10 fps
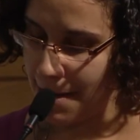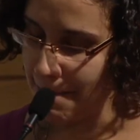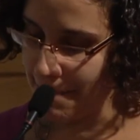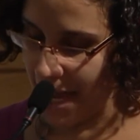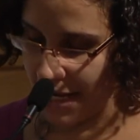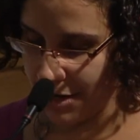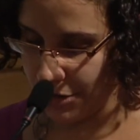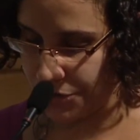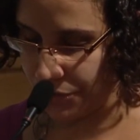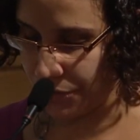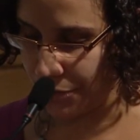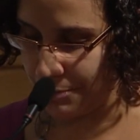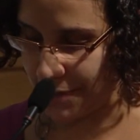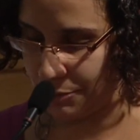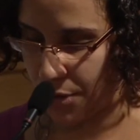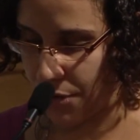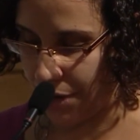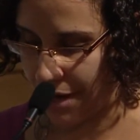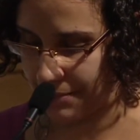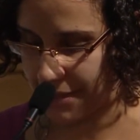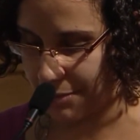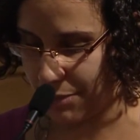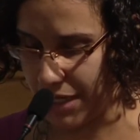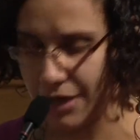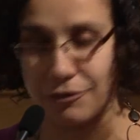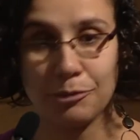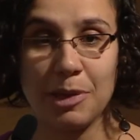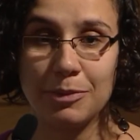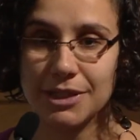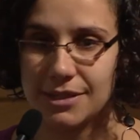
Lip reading: Many cultural groups and programs competing for people's